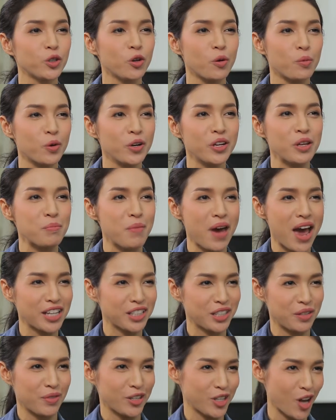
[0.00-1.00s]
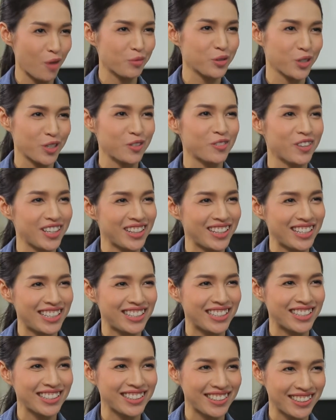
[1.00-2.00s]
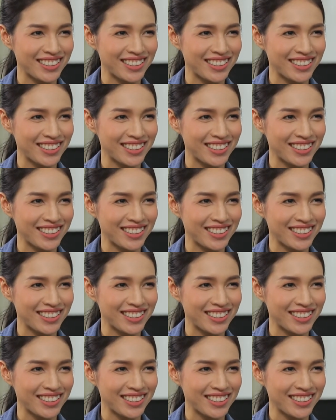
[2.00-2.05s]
to a pretty massive adoption right there.